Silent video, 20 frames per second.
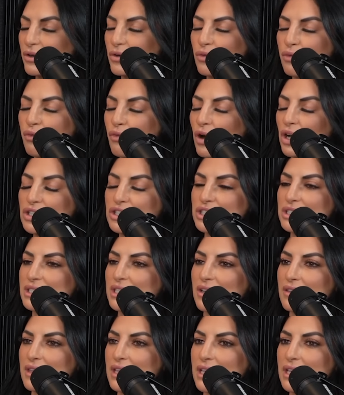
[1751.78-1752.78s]
crushes
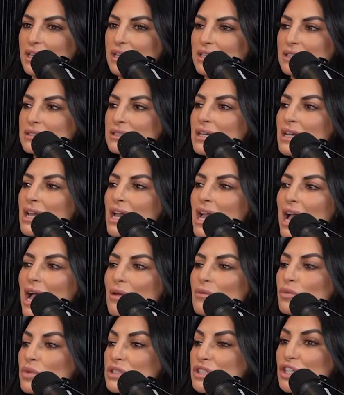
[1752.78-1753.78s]
it on the indies
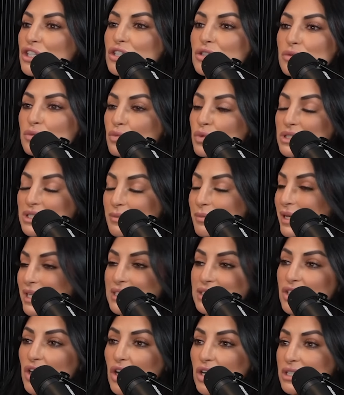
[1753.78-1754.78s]
and was a
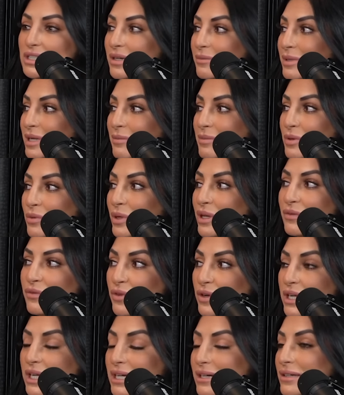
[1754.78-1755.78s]
big star in WWE
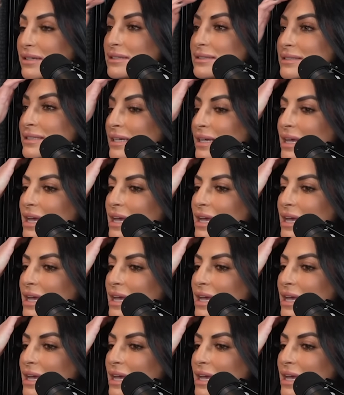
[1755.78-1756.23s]
for years.